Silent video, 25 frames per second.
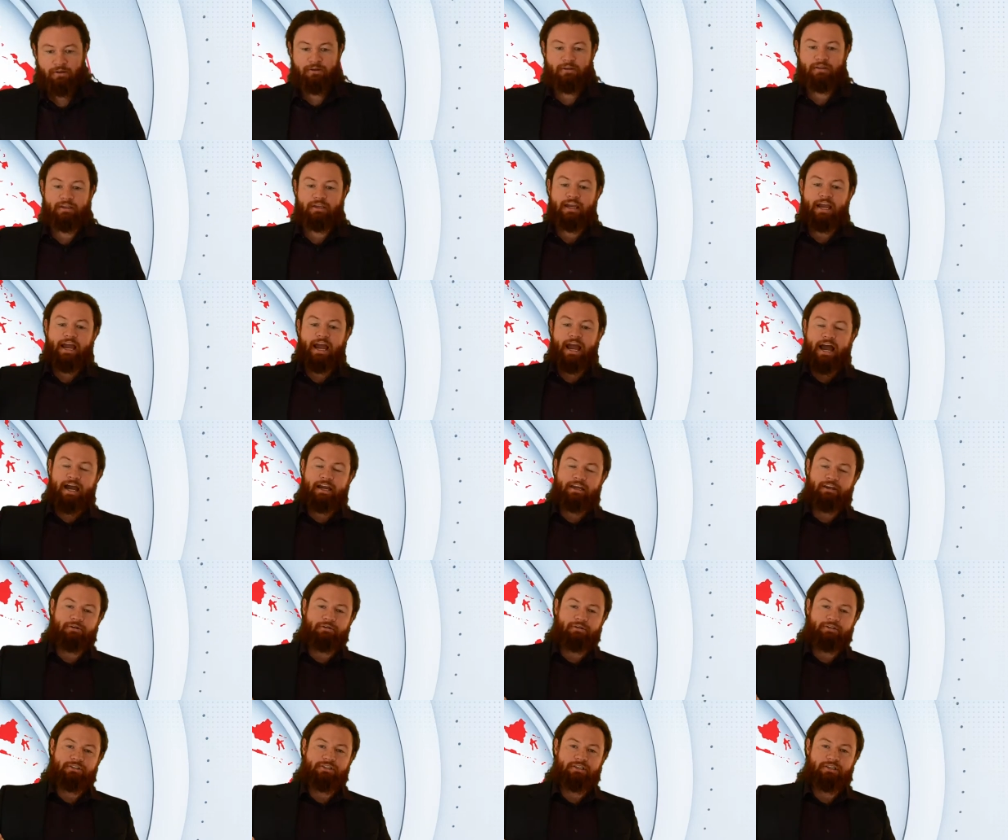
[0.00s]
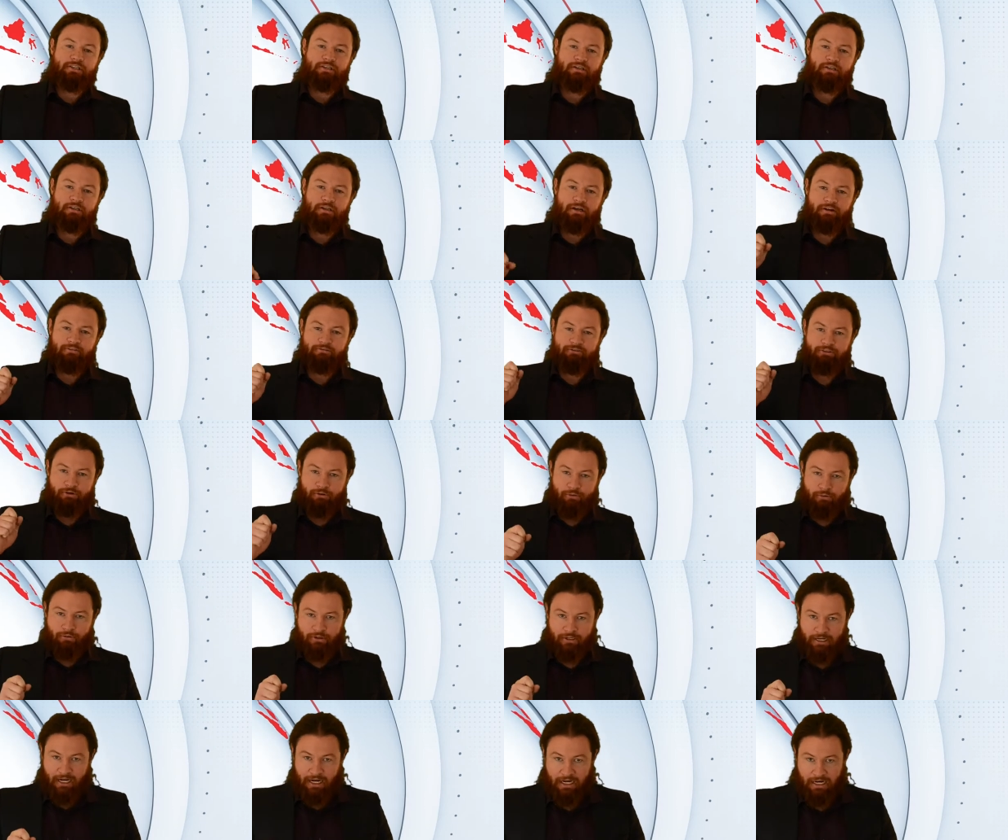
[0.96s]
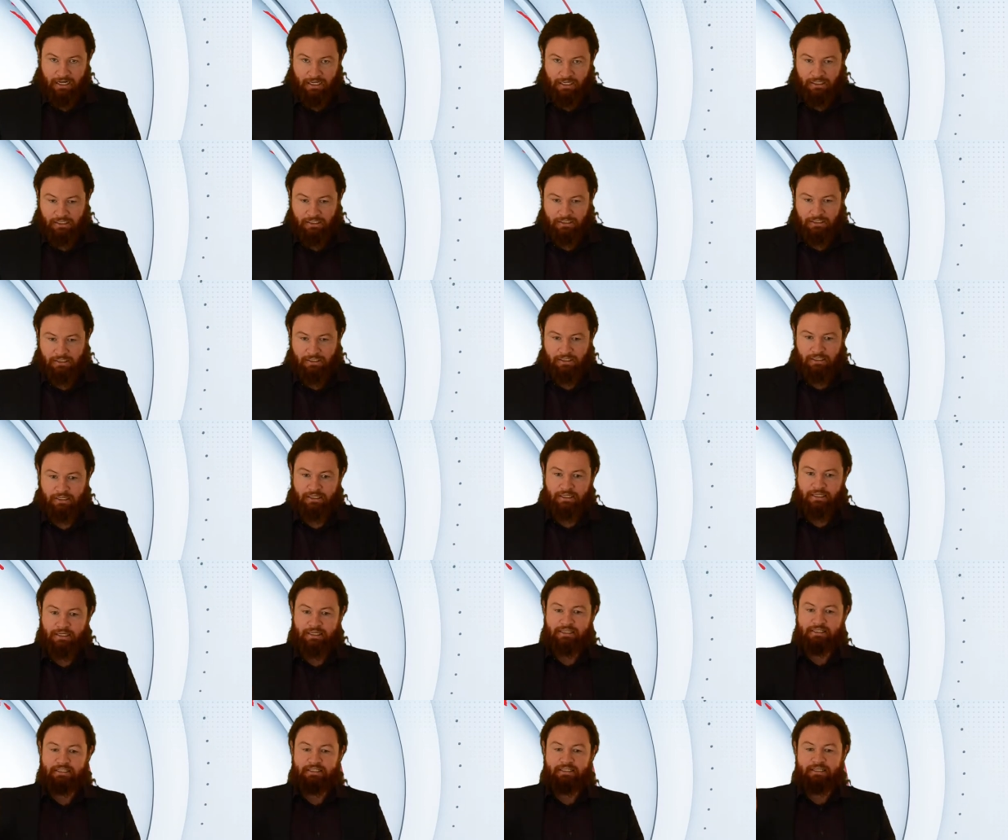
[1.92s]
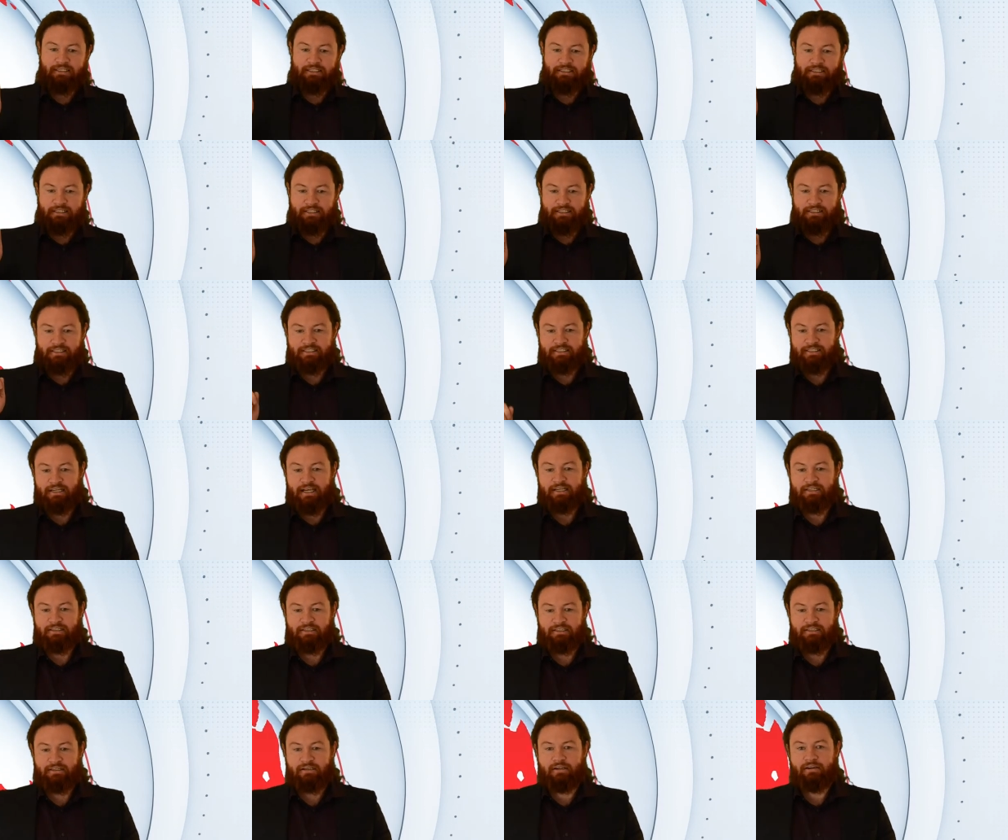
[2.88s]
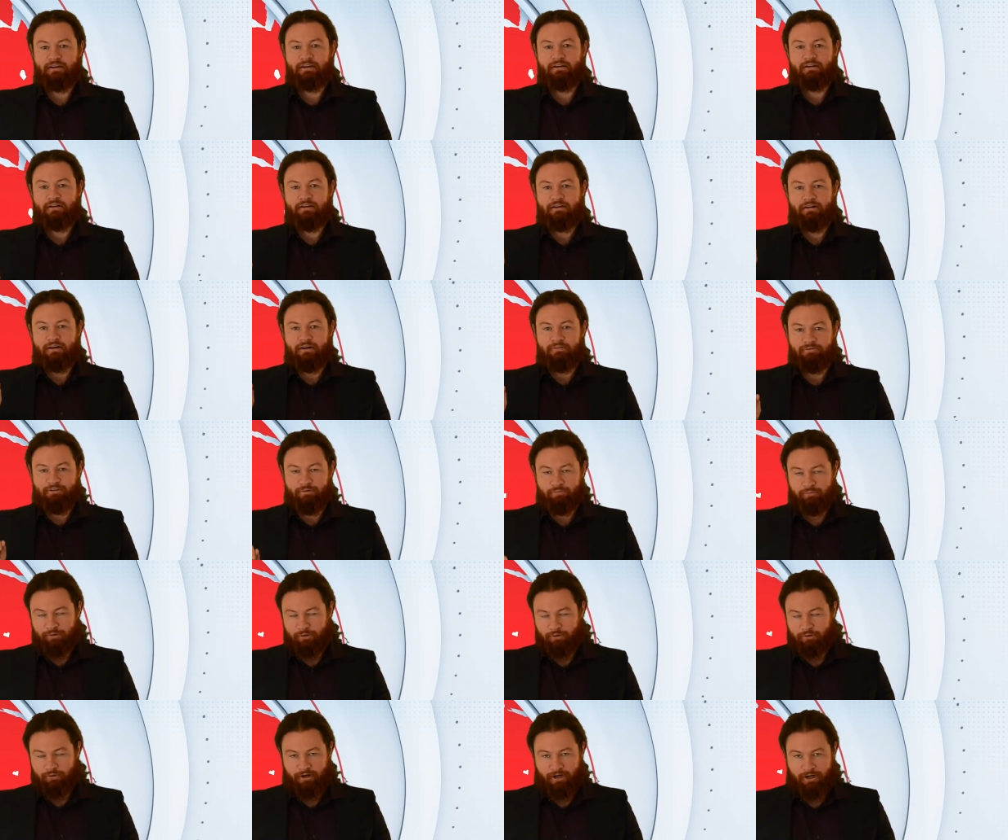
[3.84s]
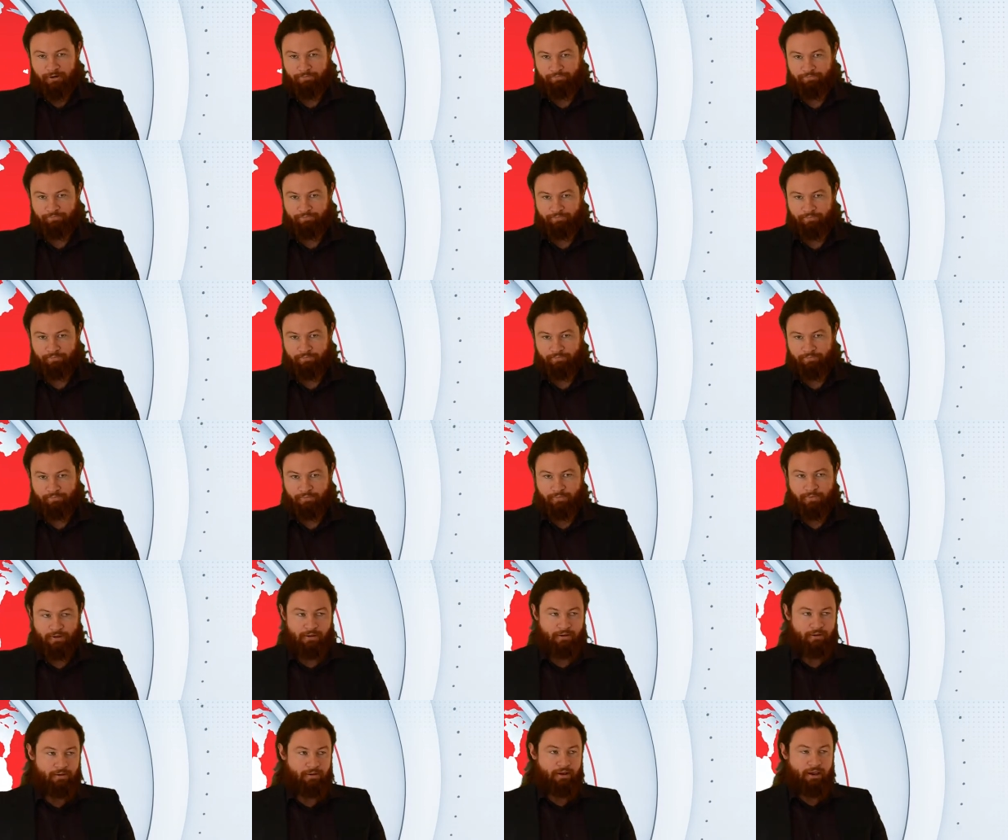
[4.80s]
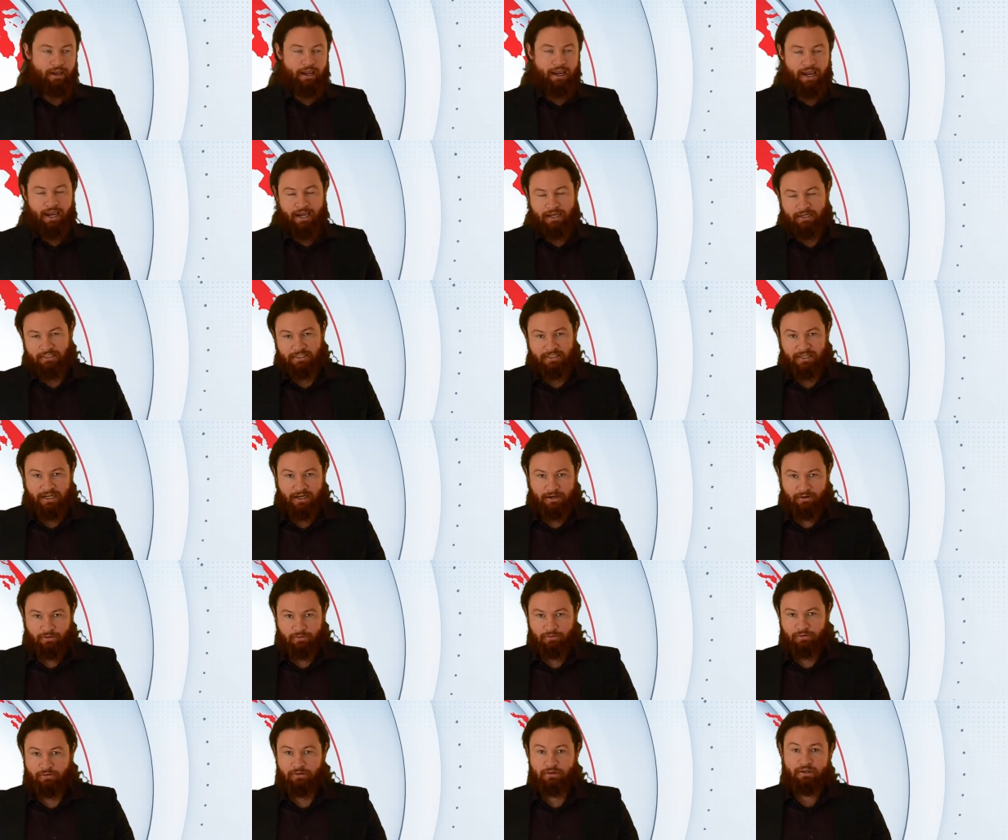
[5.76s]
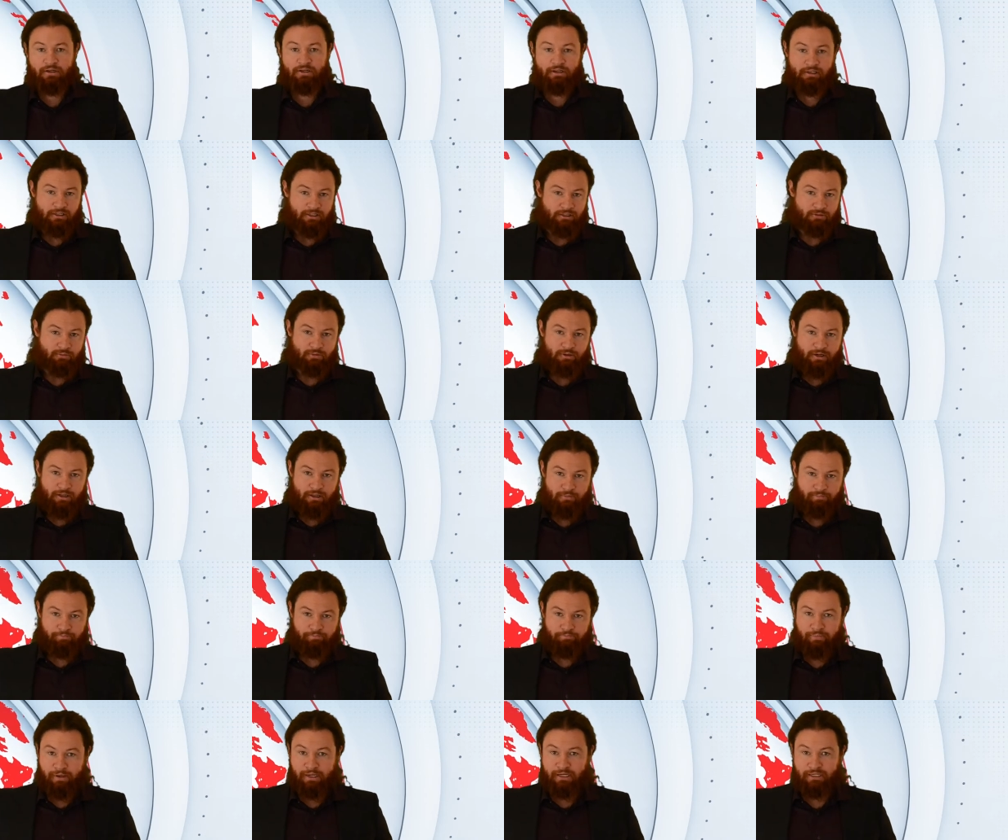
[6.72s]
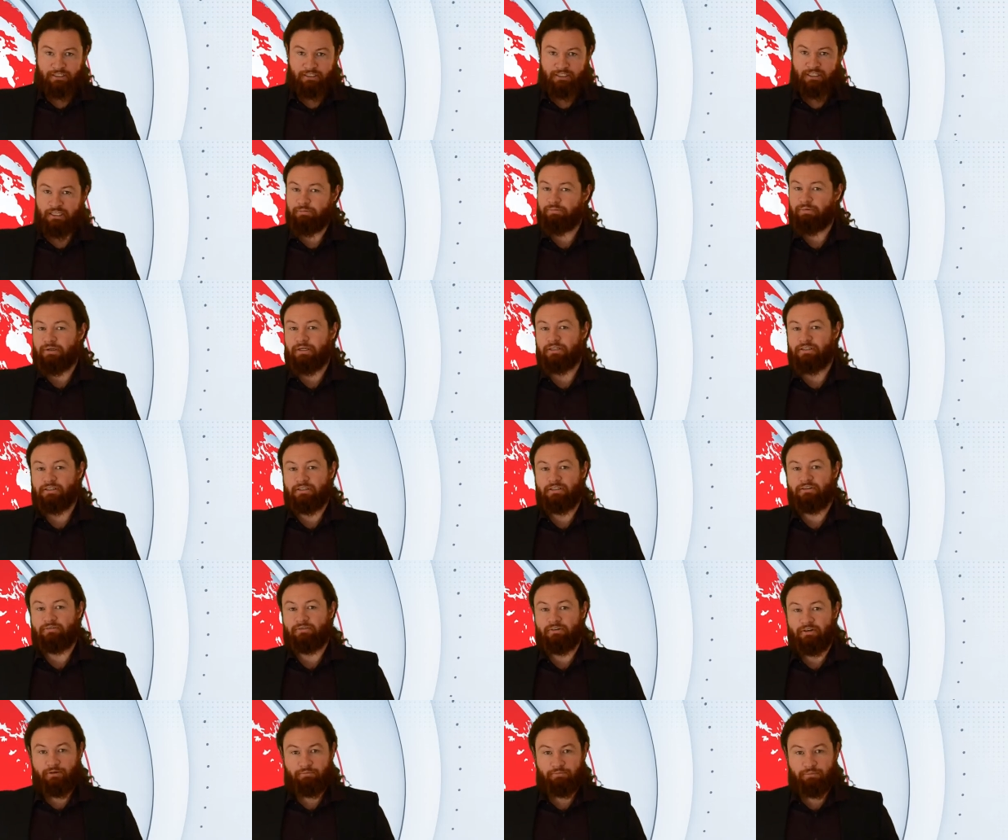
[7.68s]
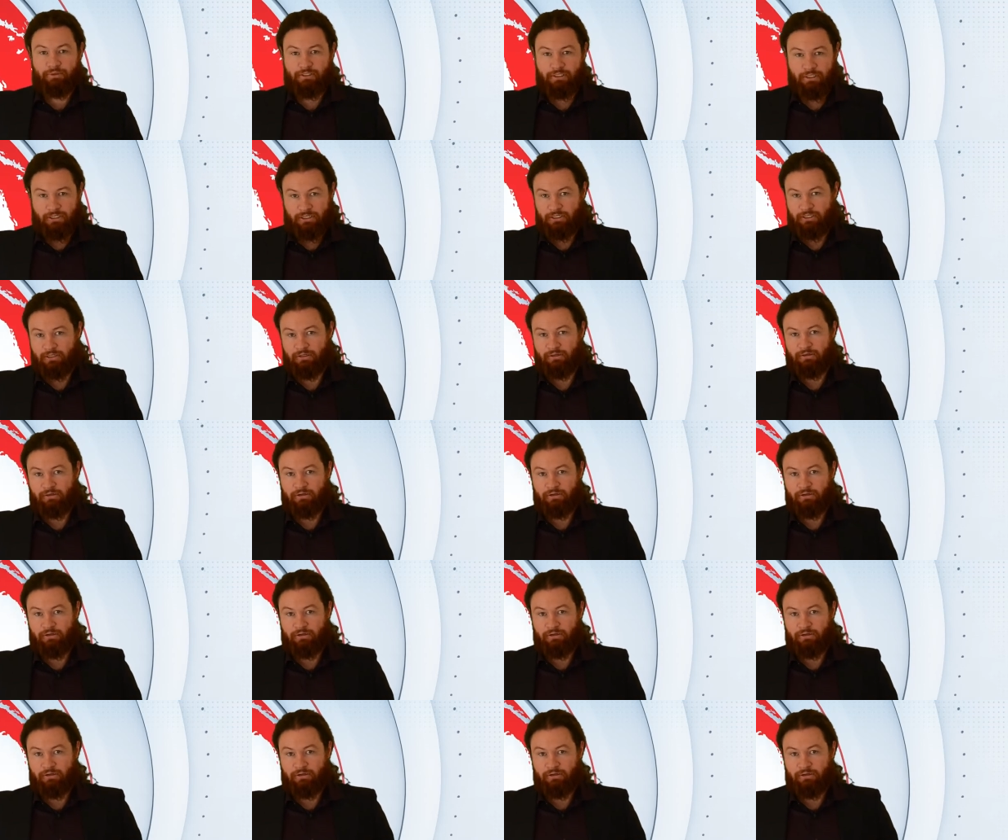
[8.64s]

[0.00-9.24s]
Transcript: The accuracy of your data is the success of the program. Hands down is one of the biggest key pieces of your position.